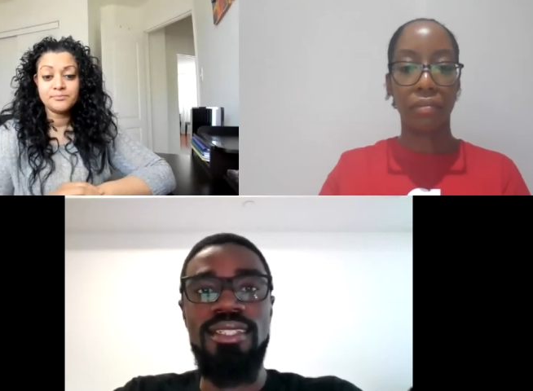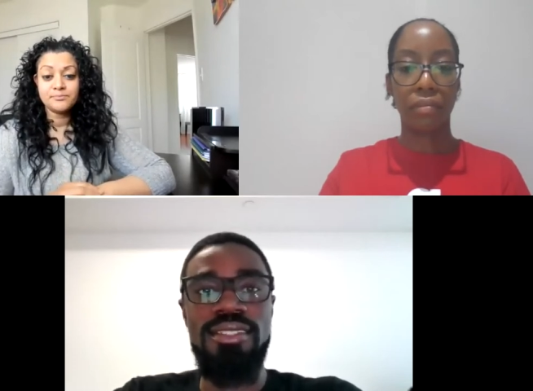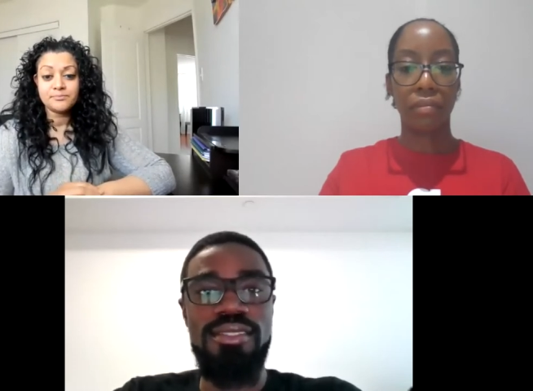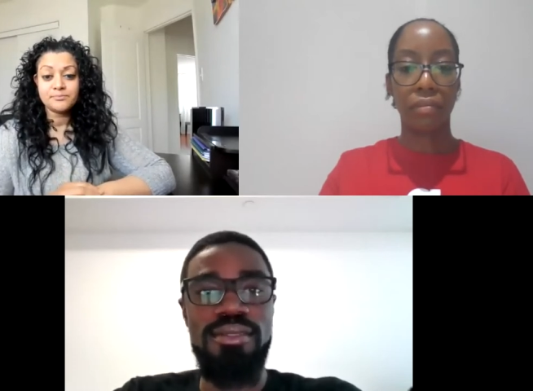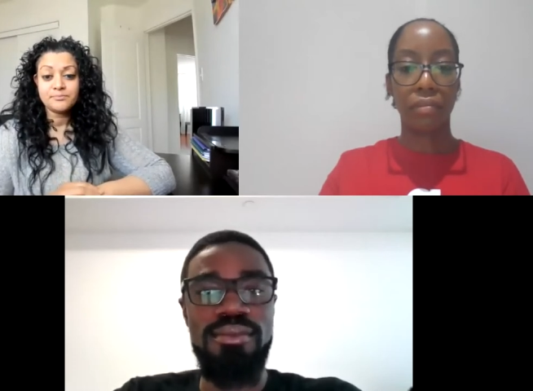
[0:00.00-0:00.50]

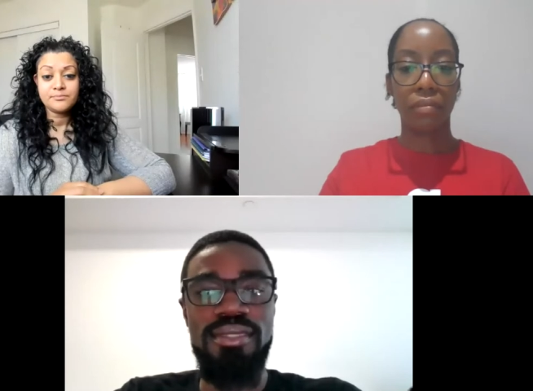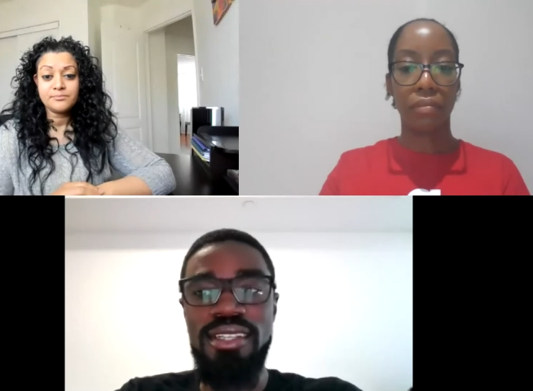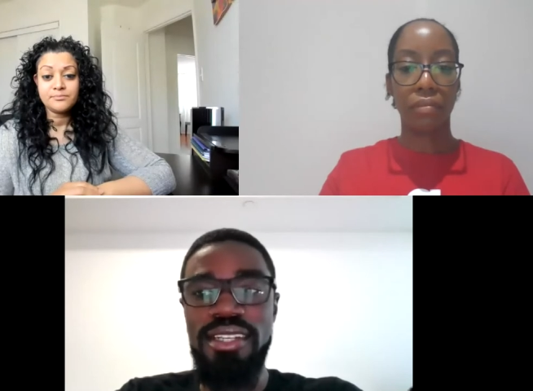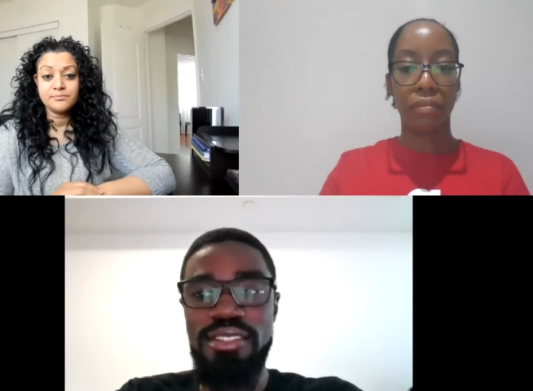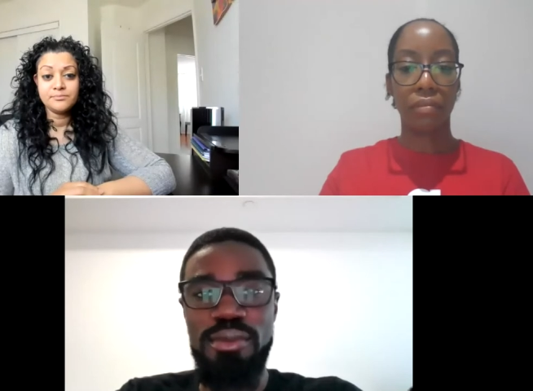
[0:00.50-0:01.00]
Speaker 1: Awesome.
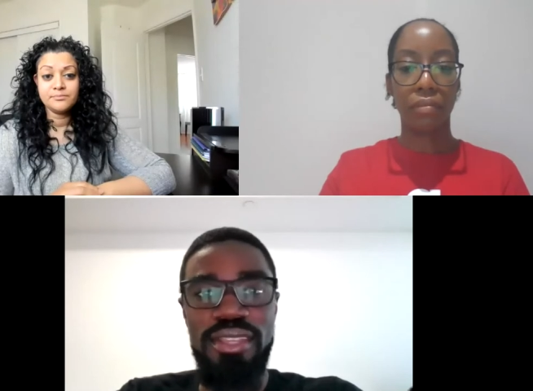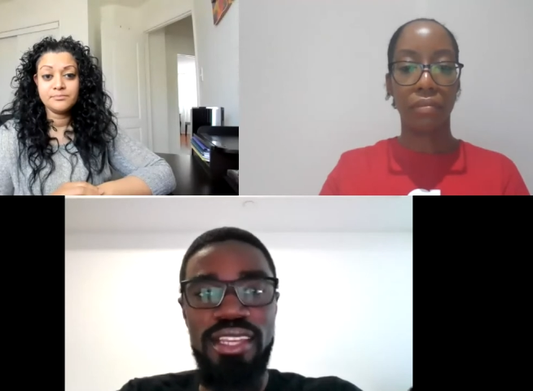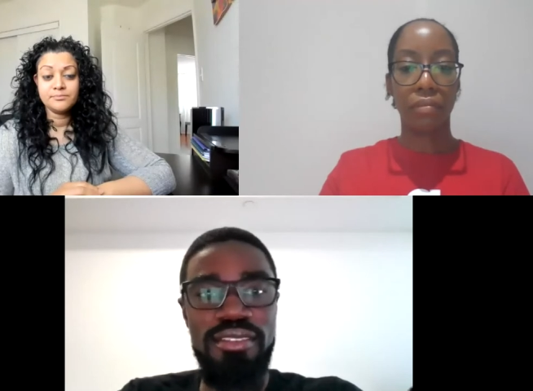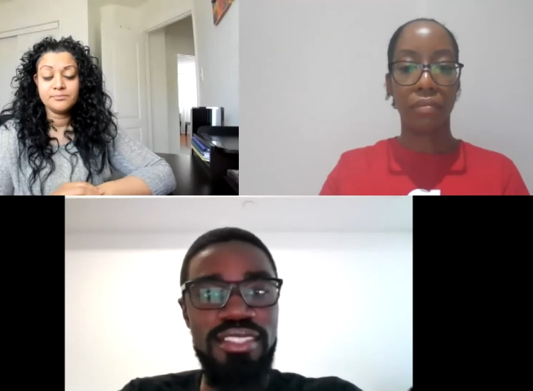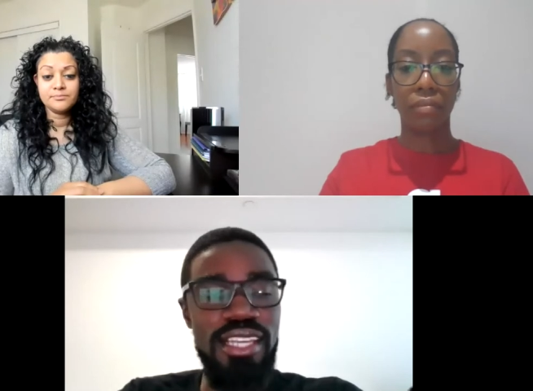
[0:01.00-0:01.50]
All right, so
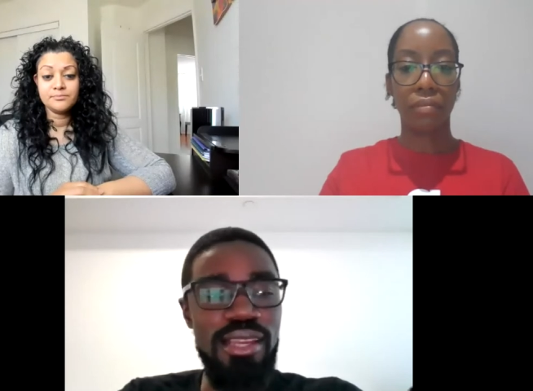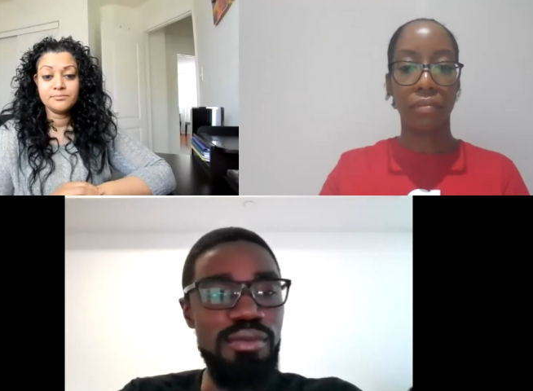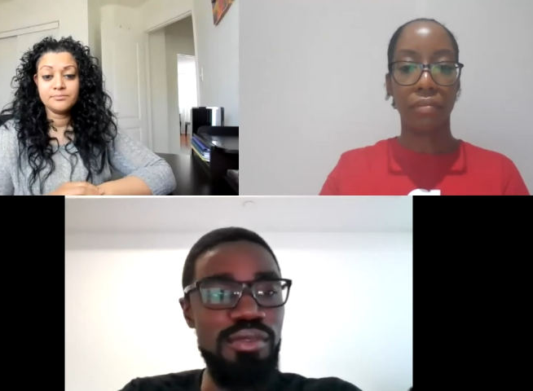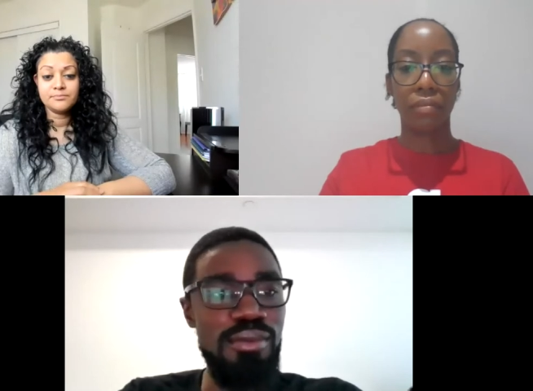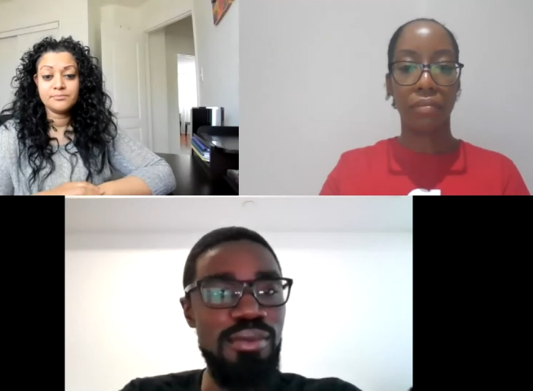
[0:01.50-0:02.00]
we have
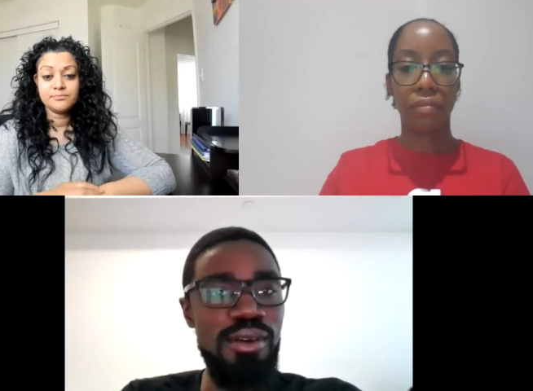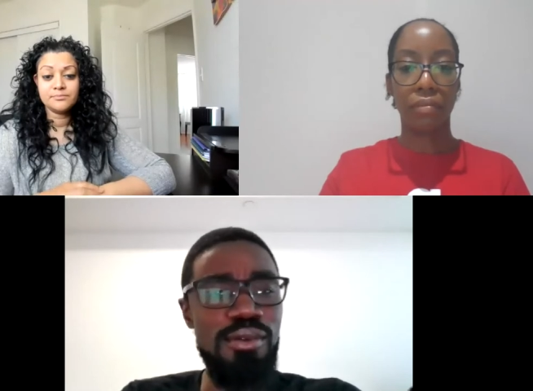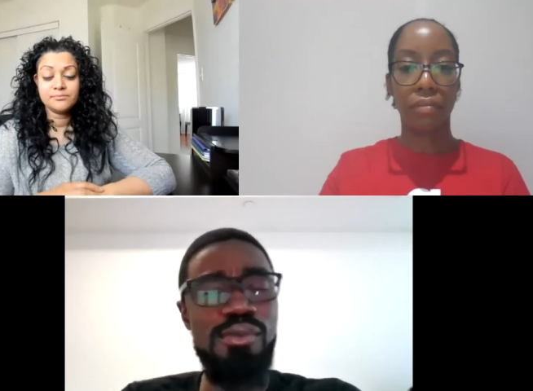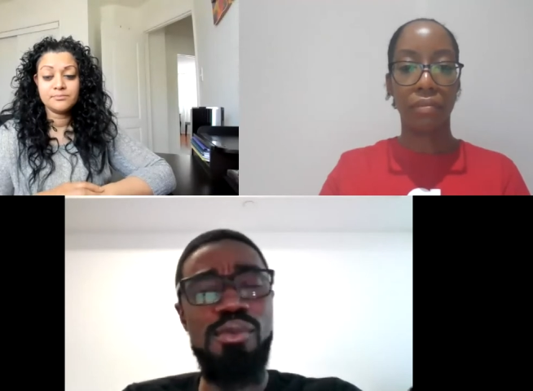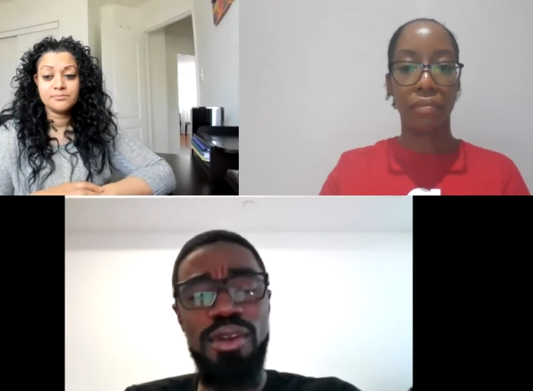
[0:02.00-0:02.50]
time for
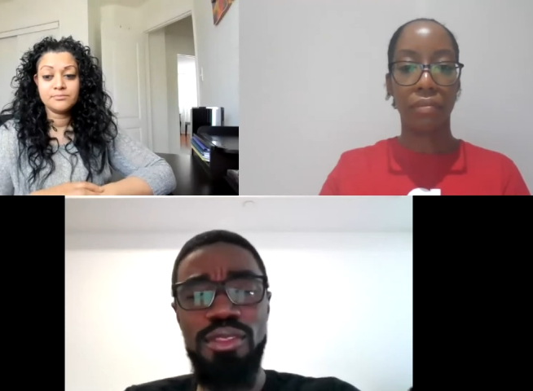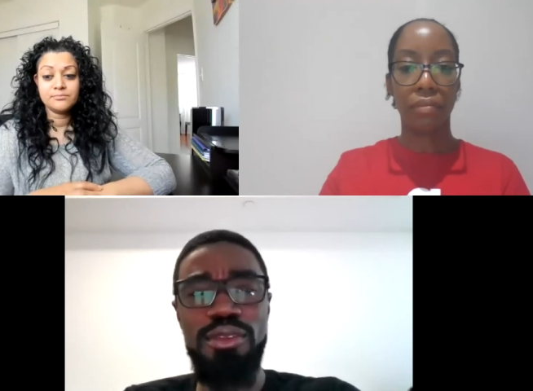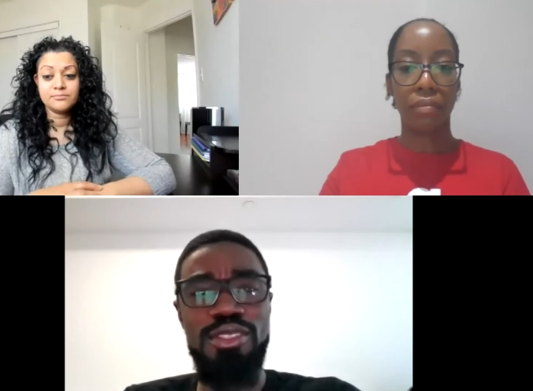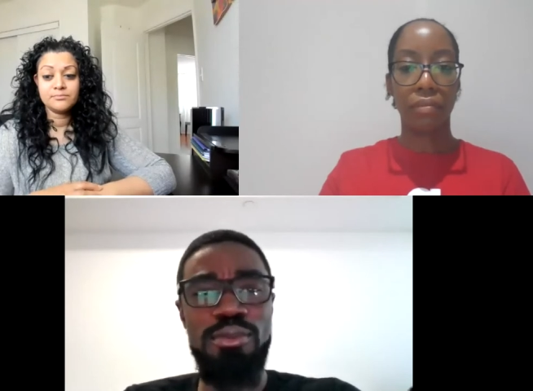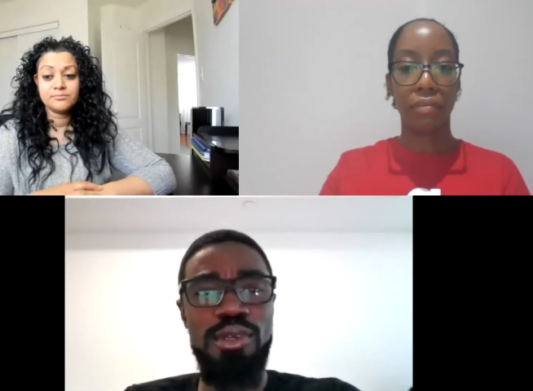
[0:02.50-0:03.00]
about
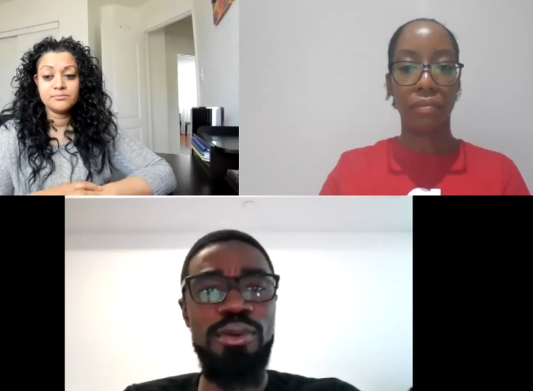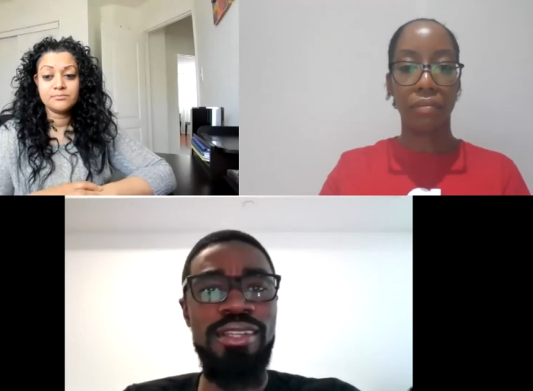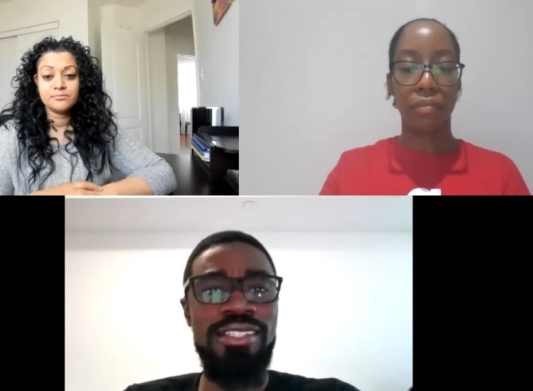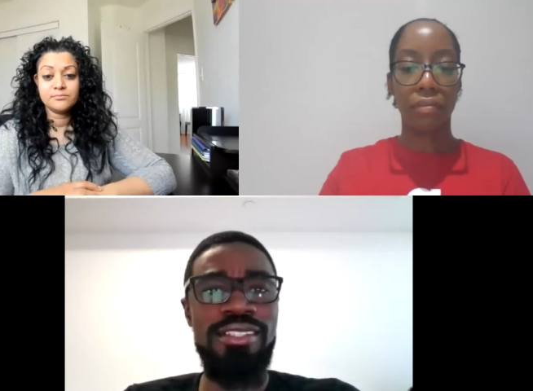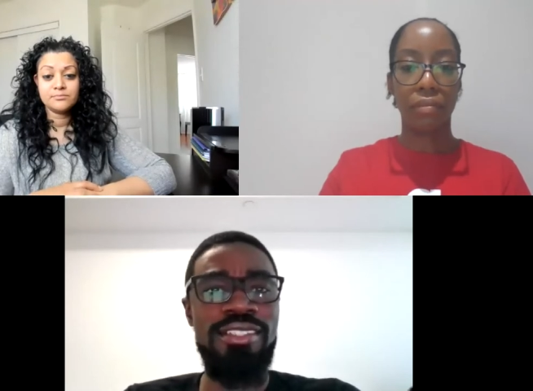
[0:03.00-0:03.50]
one or two more
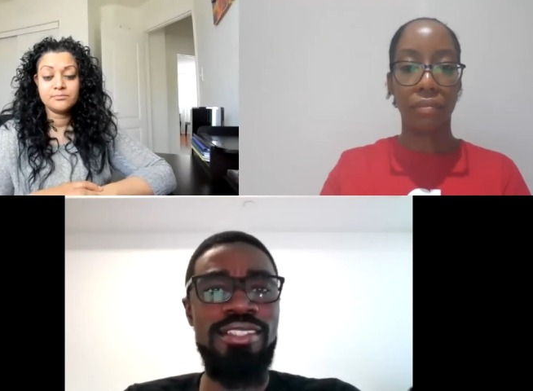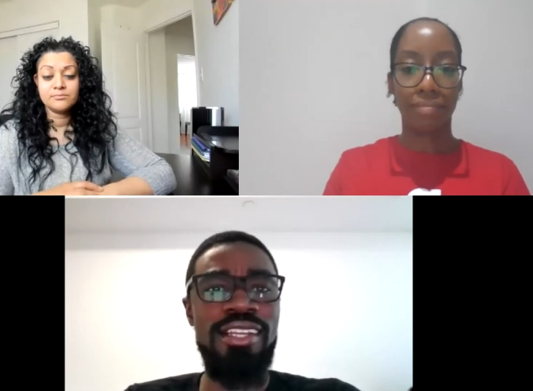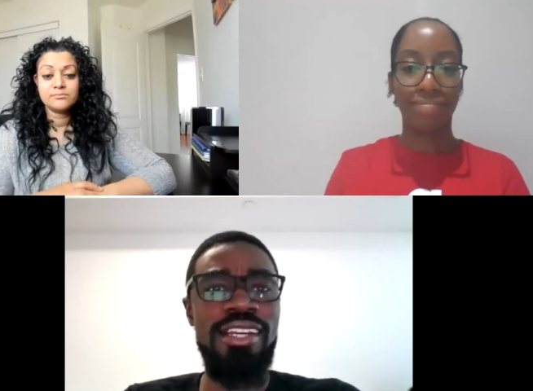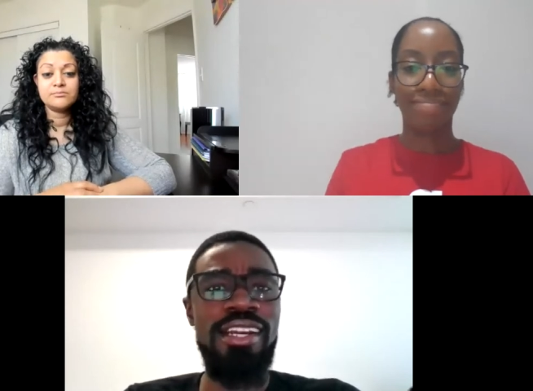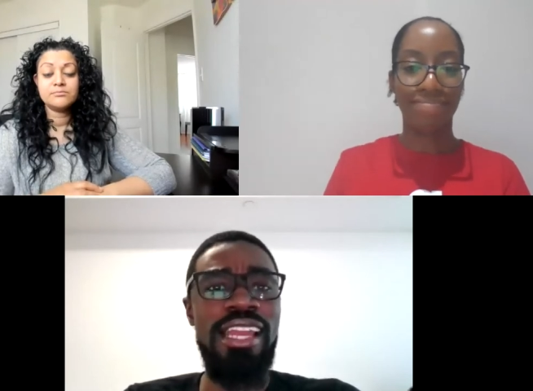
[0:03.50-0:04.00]
questions.
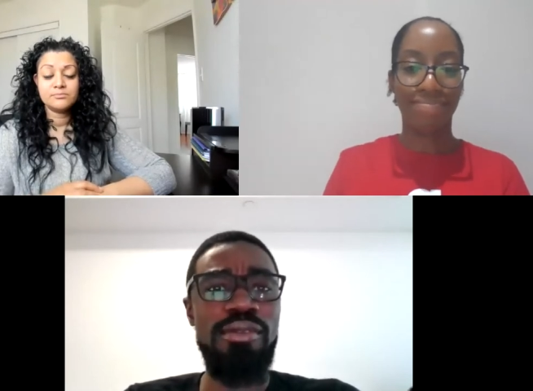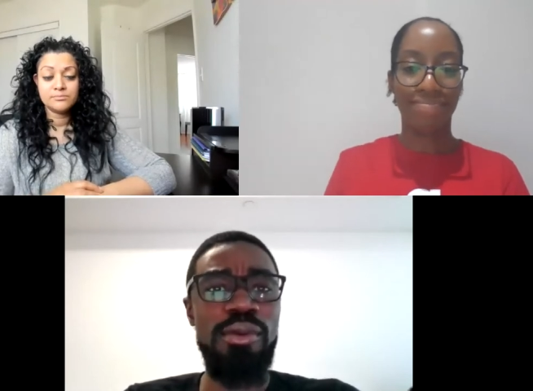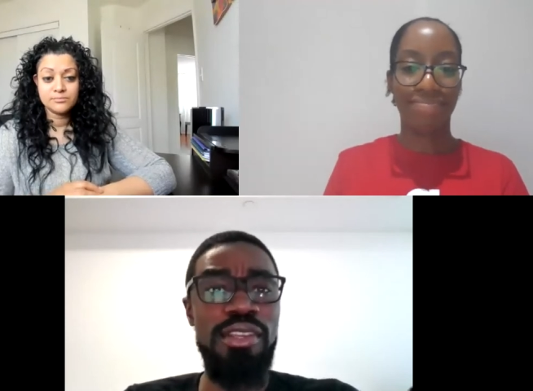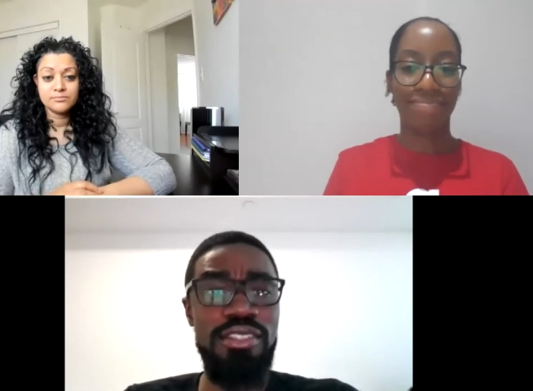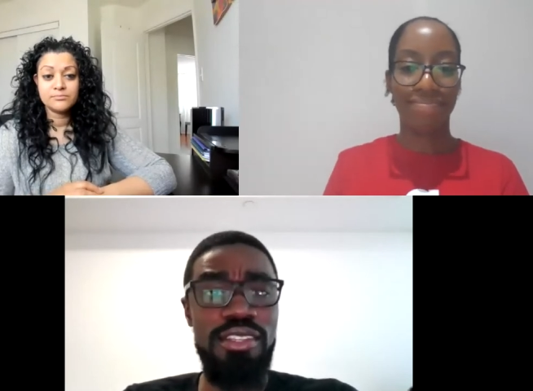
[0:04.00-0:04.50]
I
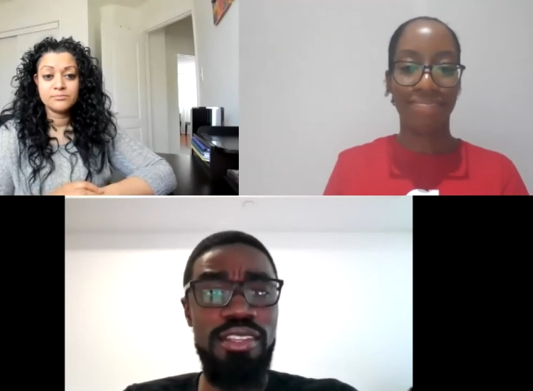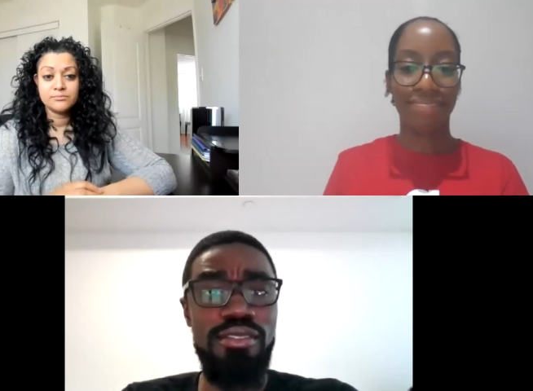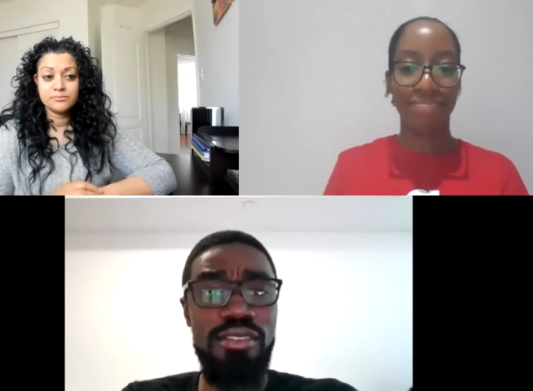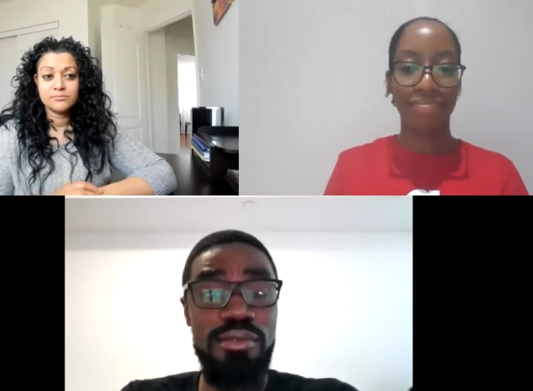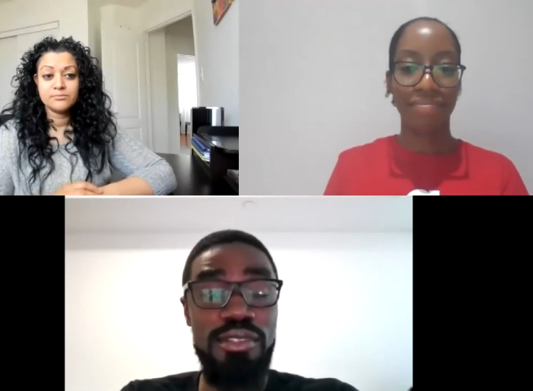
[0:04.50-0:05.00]
have a question here from